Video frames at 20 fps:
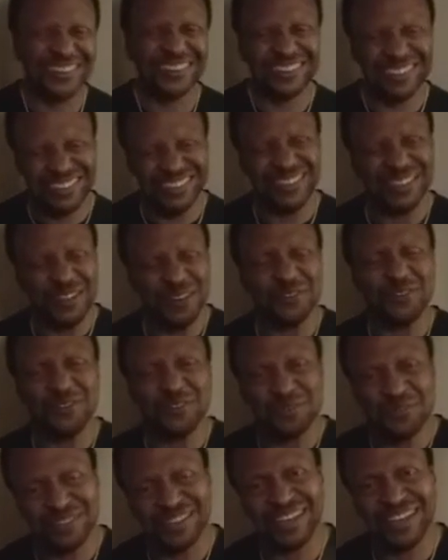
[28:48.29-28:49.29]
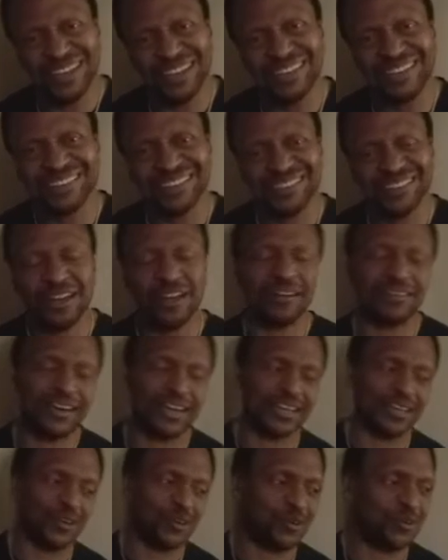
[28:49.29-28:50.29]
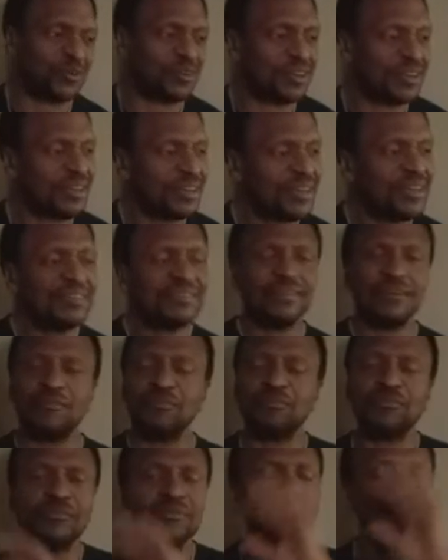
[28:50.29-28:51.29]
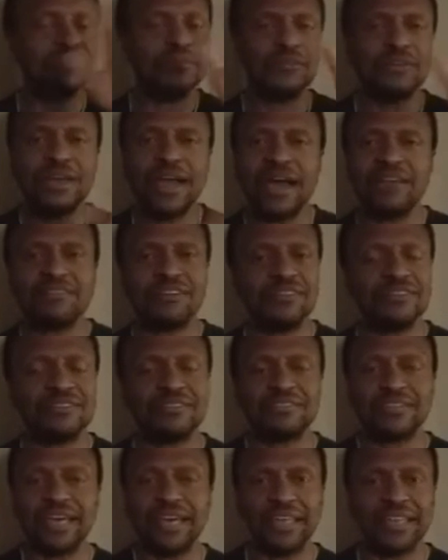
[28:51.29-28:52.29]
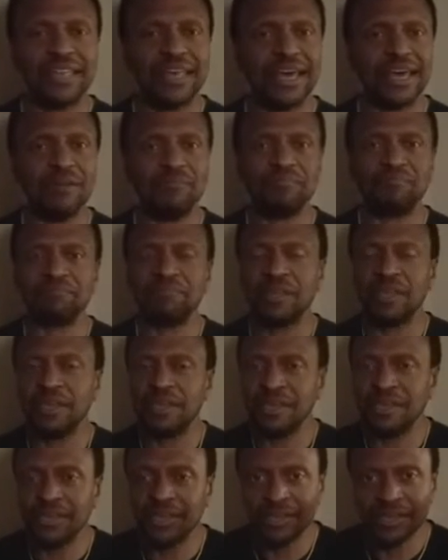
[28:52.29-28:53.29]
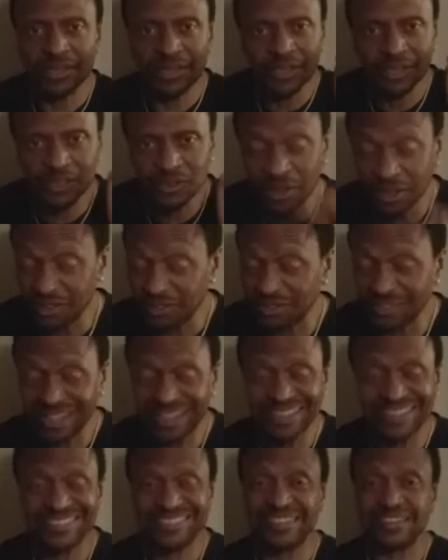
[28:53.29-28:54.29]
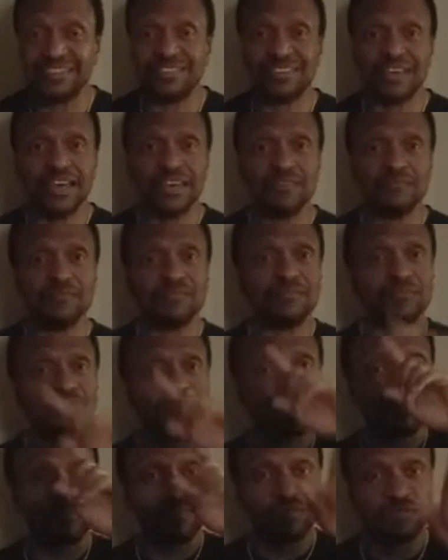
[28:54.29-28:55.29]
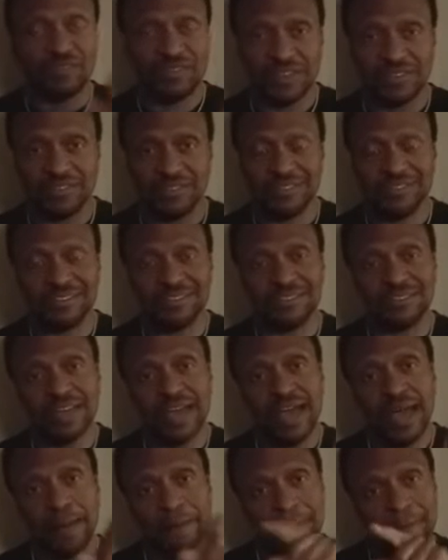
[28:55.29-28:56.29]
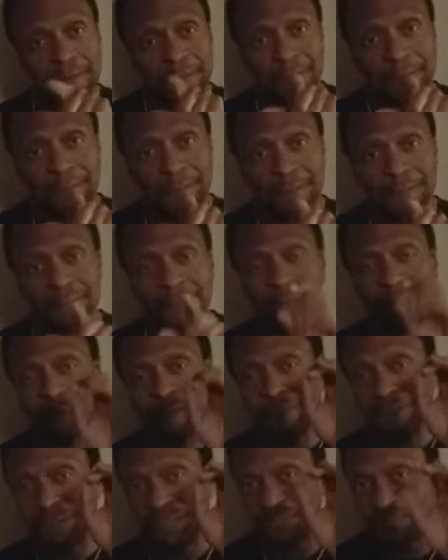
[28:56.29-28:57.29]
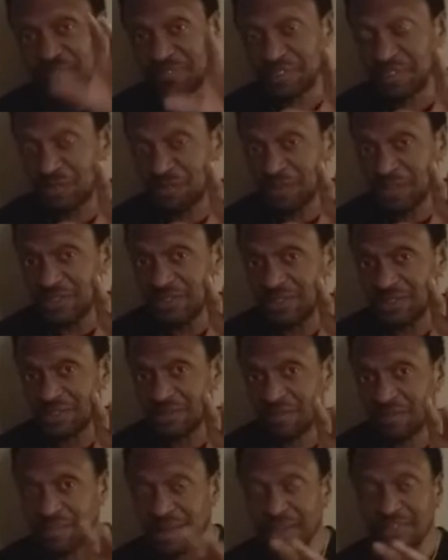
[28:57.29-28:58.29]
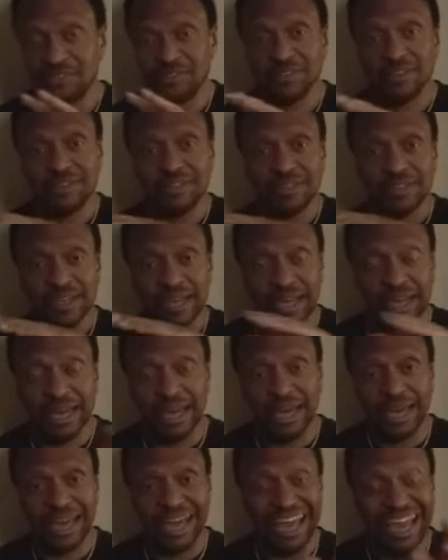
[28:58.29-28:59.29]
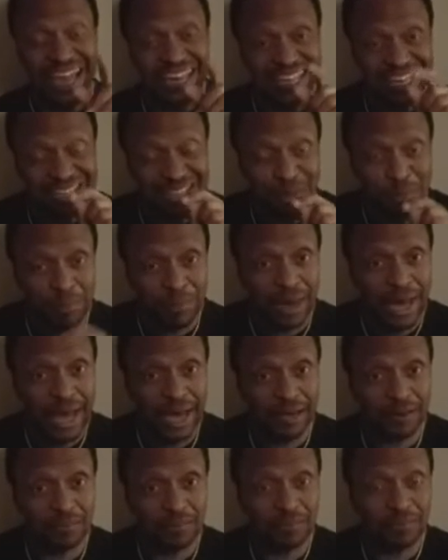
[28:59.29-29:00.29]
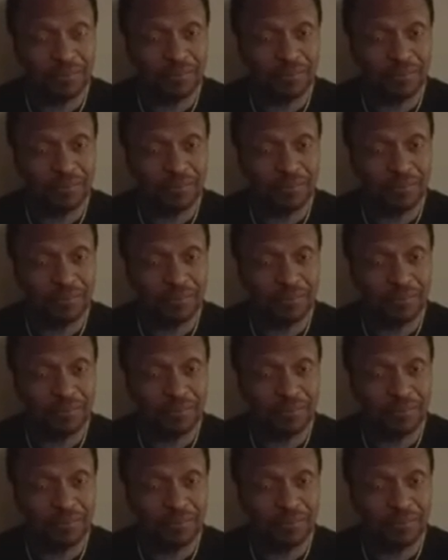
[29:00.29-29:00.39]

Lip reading: You know what I'm saying? All right, cool. So you guys understand that. You understand 6/8, 6 at the top, 6 beats in the measure, 8 at the bottom.